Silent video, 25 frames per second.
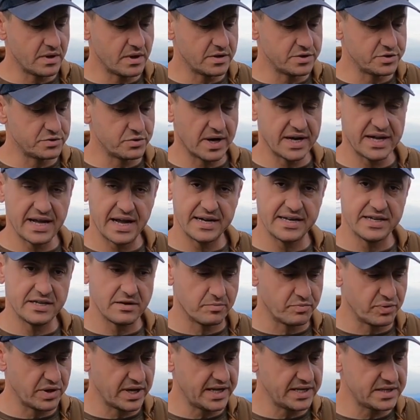Do I got any
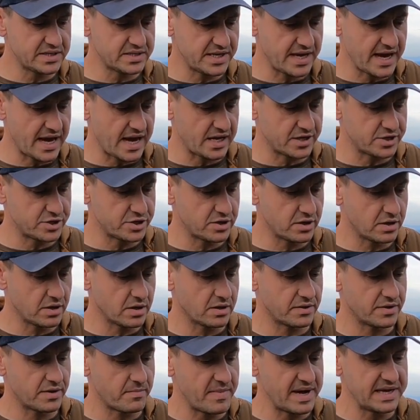complaints? Yeah,
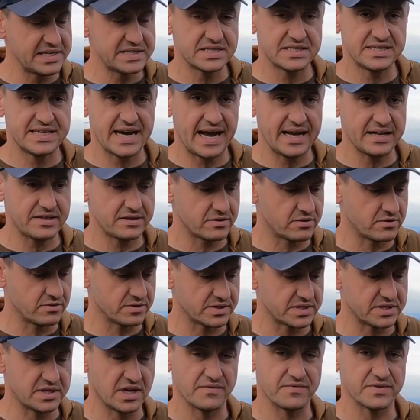sure. The Mesa Tactical
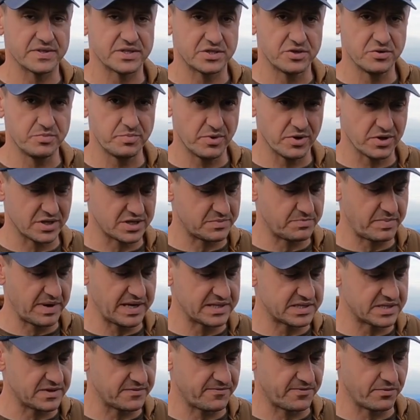stuff is super
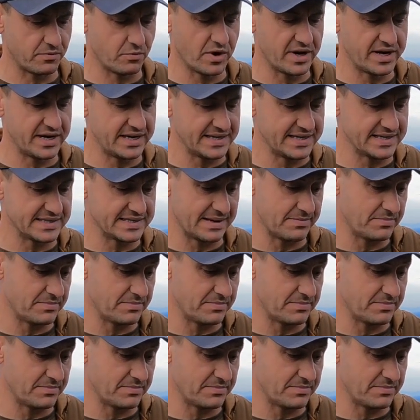expensive for what it is,